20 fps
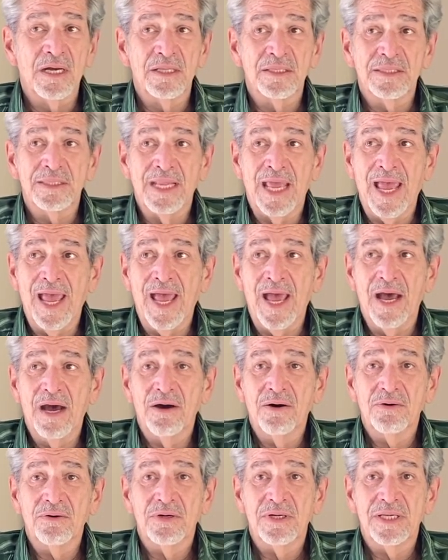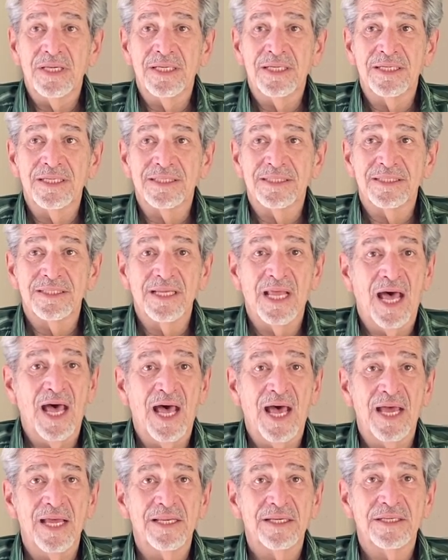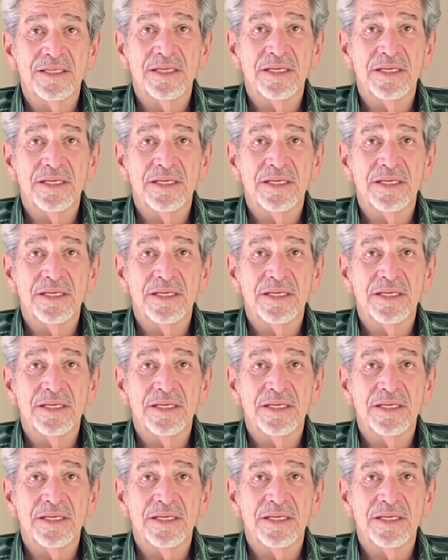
Now it is not